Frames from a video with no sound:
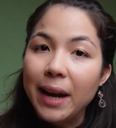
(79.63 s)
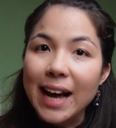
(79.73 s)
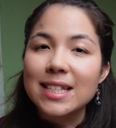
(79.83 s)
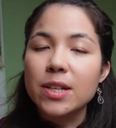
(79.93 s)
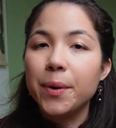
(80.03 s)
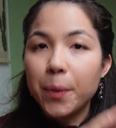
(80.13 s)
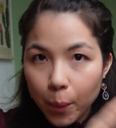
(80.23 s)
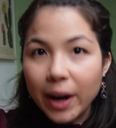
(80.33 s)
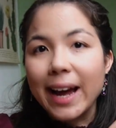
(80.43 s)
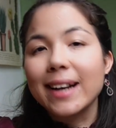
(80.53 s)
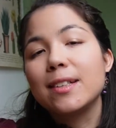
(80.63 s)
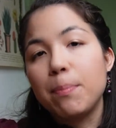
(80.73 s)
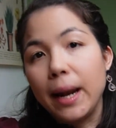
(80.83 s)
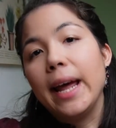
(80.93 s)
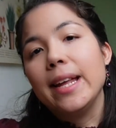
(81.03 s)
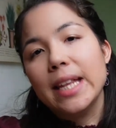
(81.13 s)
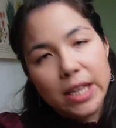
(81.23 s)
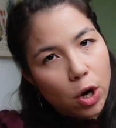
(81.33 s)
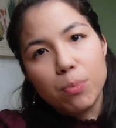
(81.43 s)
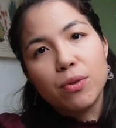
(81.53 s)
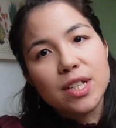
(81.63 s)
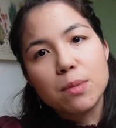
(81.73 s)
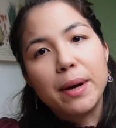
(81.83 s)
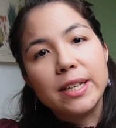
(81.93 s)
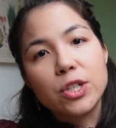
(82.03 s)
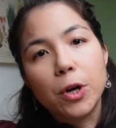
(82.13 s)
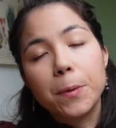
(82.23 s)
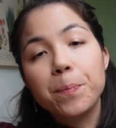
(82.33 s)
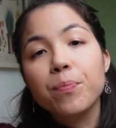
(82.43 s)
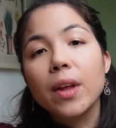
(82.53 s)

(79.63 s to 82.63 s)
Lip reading: Belasco one-act play that the opera is based on.